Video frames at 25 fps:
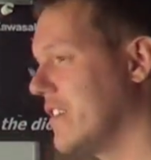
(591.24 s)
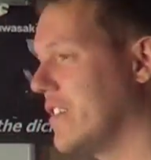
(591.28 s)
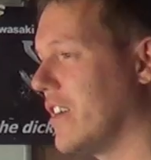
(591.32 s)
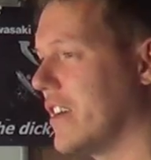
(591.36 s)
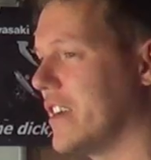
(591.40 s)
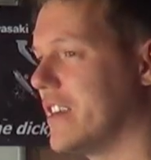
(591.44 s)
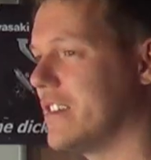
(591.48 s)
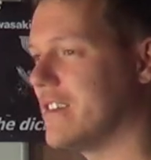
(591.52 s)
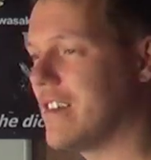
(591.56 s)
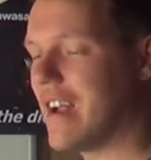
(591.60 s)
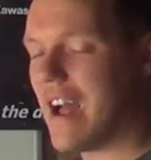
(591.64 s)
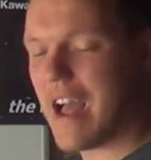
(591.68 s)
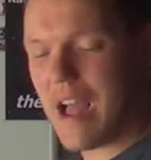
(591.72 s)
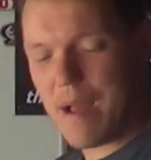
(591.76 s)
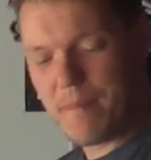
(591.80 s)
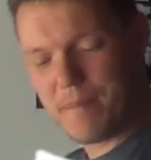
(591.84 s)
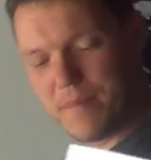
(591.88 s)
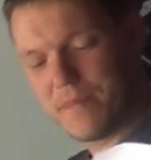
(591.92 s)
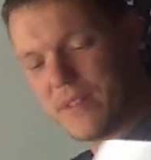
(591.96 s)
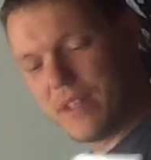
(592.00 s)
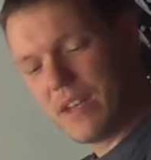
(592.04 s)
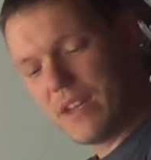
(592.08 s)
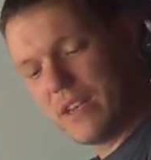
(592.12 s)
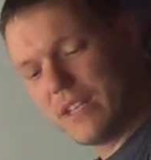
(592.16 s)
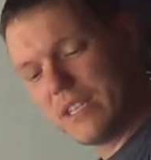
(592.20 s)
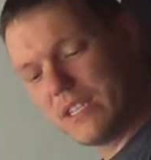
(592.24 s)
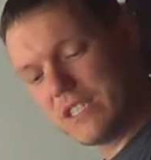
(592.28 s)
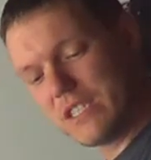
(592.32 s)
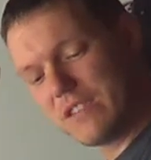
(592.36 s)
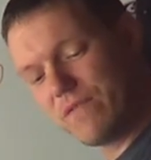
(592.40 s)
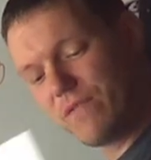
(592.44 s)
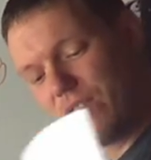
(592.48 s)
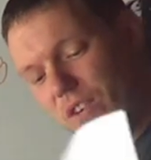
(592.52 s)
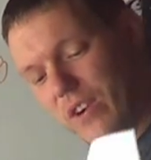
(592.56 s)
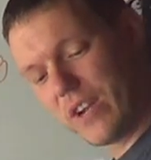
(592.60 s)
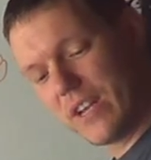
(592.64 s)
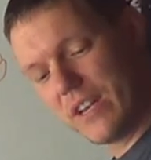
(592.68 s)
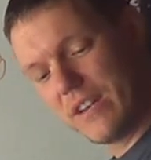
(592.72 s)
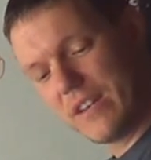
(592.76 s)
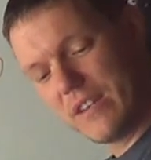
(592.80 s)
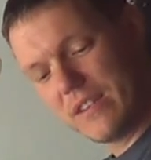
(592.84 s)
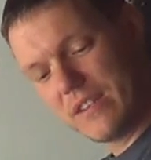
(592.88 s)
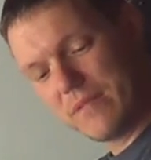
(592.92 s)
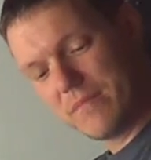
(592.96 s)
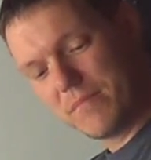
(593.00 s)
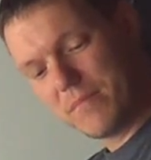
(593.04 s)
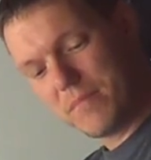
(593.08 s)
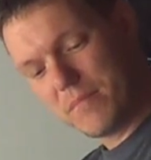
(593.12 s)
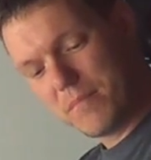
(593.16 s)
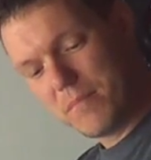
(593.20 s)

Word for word: you got your arm and it's fucking